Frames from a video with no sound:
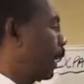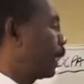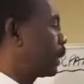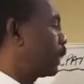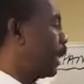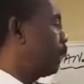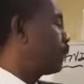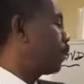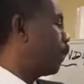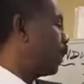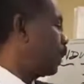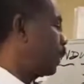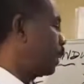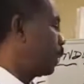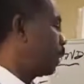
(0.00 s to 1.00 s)
X times
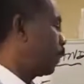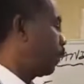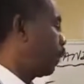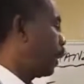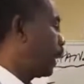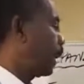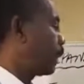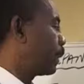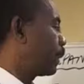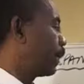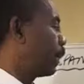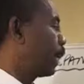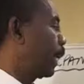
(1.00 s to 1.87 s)
1, 1x.